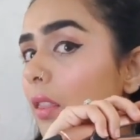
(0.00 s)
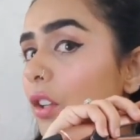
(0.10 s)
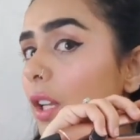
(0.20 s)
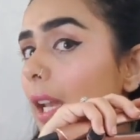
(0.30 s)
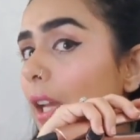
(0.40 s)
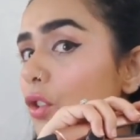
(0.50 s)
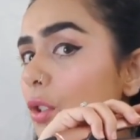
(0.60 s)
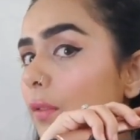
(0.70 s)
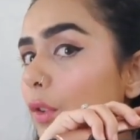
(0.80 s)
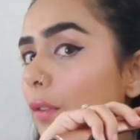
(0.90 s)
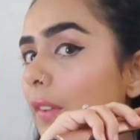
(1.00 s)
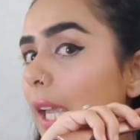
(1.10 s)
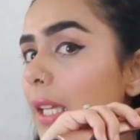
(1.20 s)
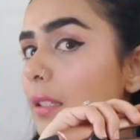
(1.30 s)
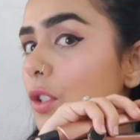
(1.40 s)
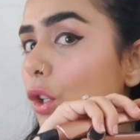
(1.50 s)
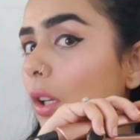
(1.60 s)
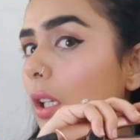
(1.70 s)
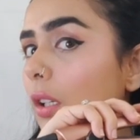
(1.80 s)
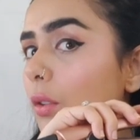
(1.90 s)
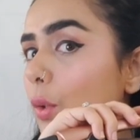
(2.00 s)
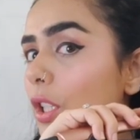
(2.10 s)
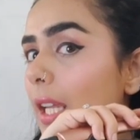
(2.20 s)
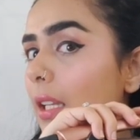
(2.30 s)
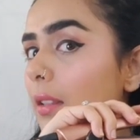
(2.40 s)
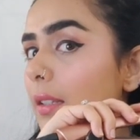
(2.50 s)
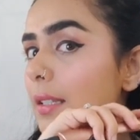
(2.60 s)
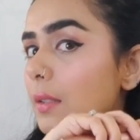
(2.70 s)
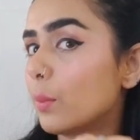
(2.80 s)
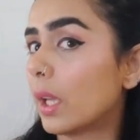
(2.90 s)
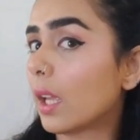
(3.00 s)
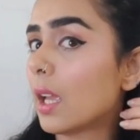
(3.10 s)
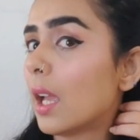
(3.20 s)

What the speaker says: the direction of your face, you're gonna rotate it this way.